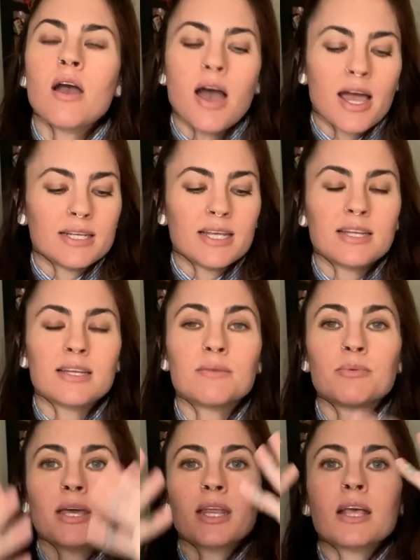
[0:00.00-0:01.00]
I ended
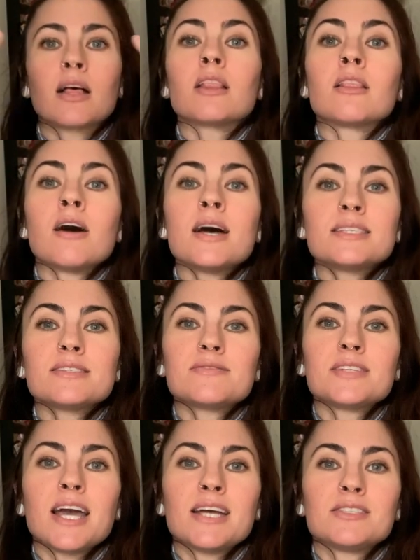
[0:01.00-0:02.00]
up getting lots of
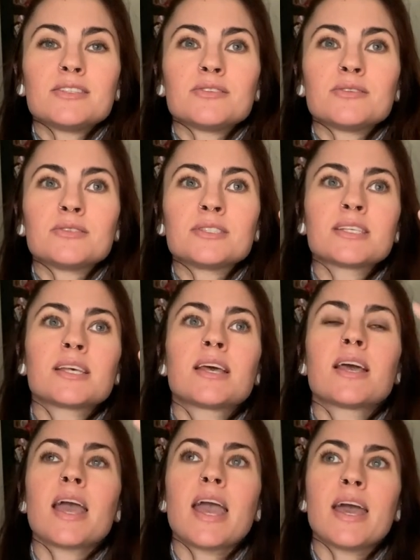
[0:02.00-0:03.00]
tattoos,
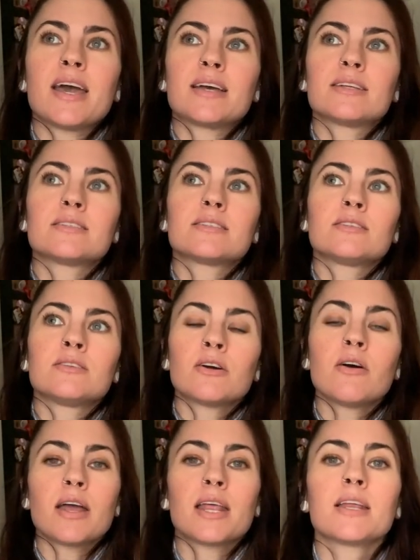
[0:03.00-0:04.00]
and you
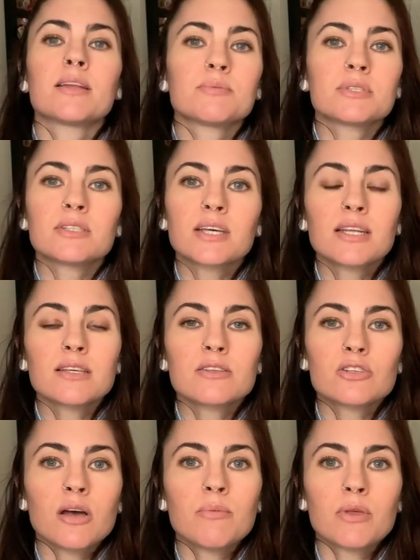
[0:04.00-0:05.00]
know, and I ended up still getting the
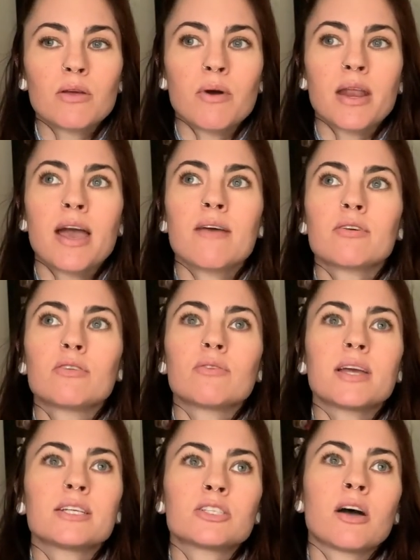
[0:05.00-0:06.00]
job that I want. I have a
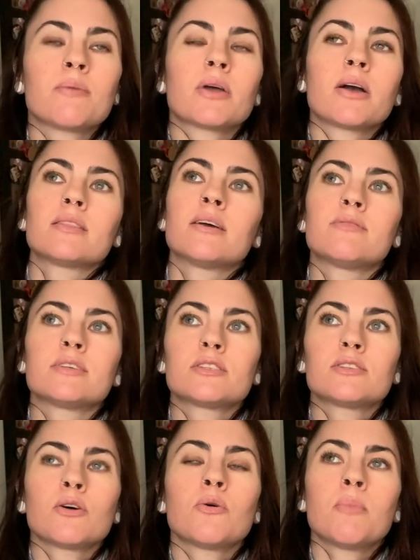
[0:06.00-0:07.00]
great job now. I love it
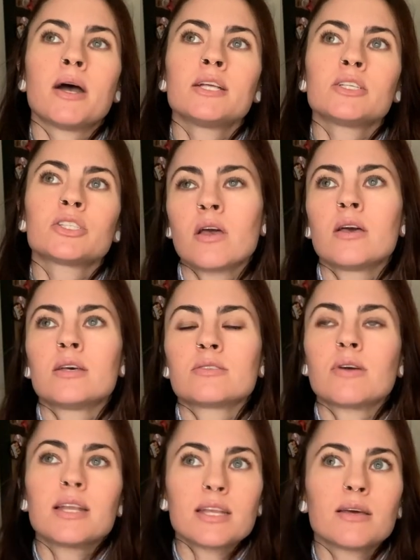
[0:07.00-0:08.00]
so much. So
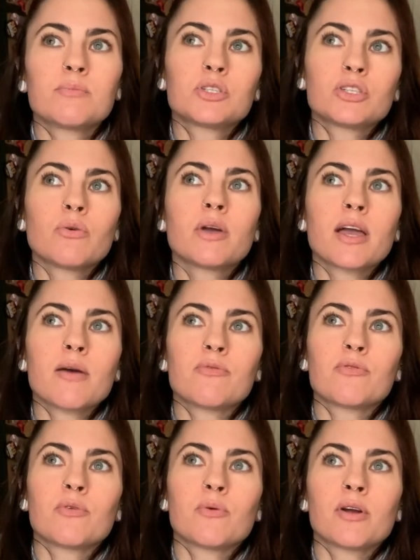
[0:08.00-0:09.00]
I ended up showing up
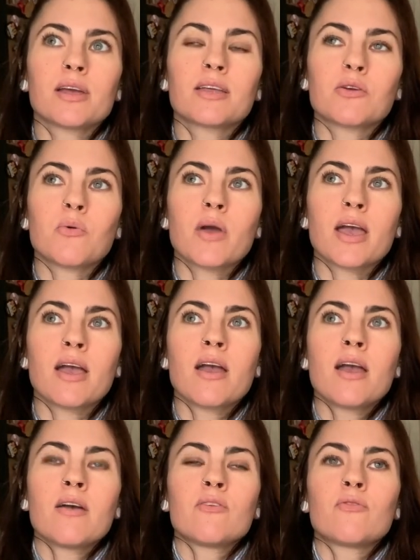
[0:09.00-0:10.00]
for work in a way
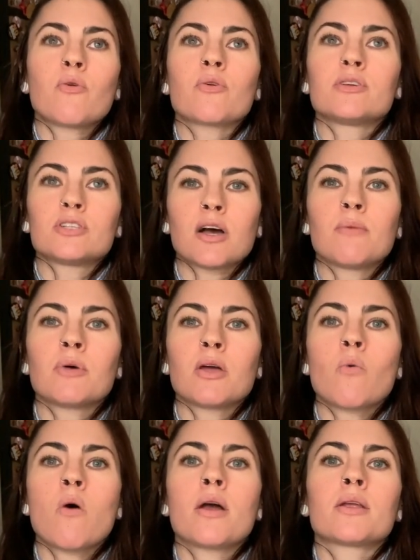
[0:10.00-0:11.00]
for the job that I
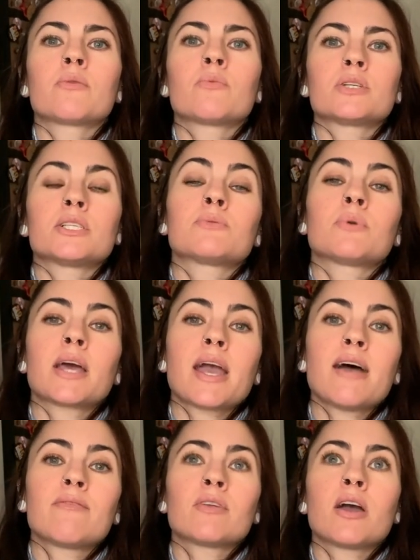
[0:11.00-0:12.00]
wanted, which is what I
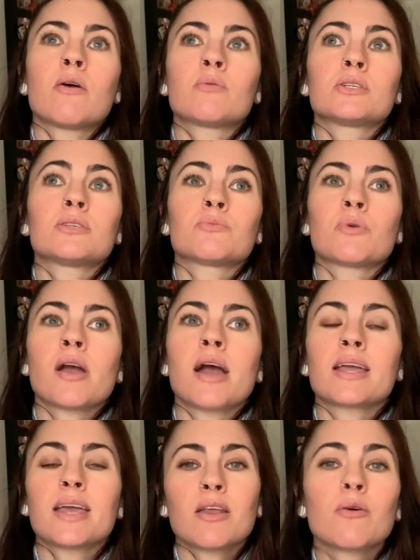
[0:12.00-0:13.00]
have now, which is where I
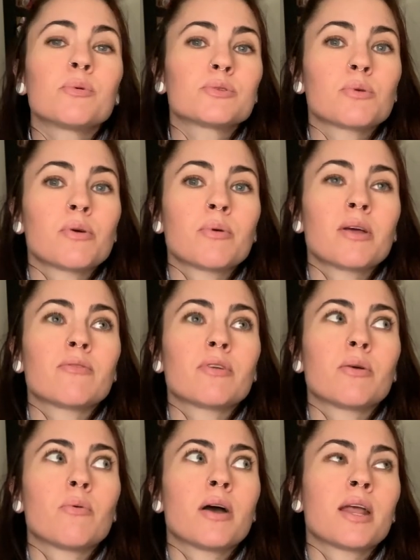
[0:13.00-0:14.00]
can almost wear whatever
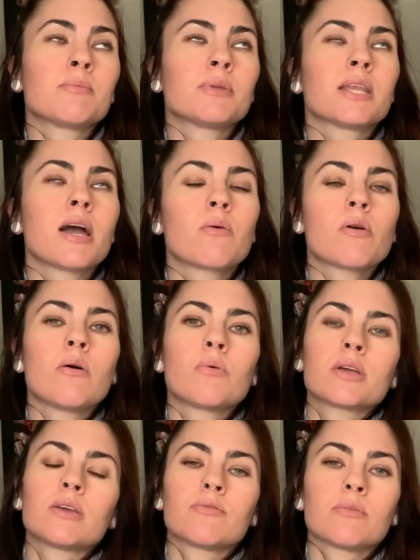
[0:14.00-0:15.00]
I want. I mean, now we're all
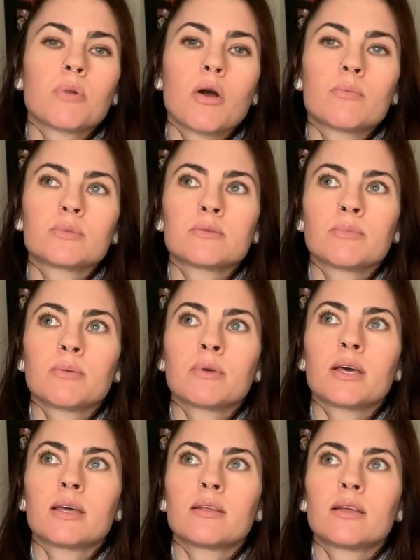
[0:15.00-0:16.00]
working from home, so maybe
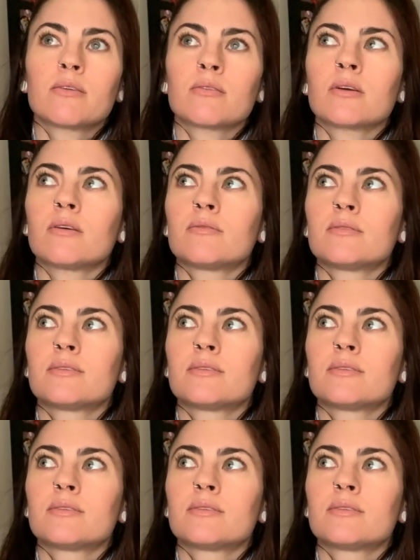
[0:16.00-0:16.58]
I don't know.